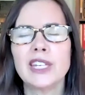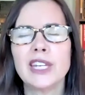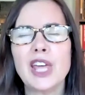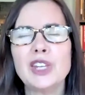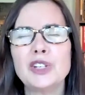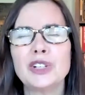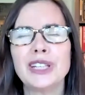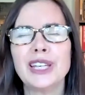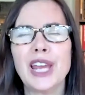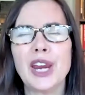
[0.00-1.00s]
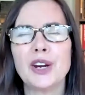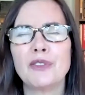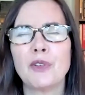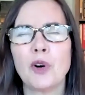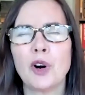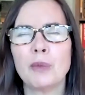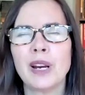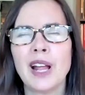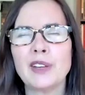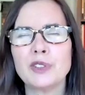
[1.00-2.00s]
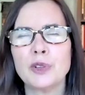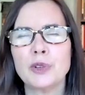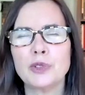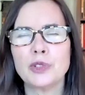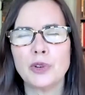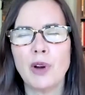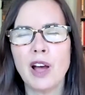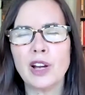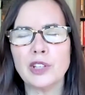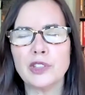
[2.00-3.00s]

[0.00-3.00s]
tenderly cared for, but also strong and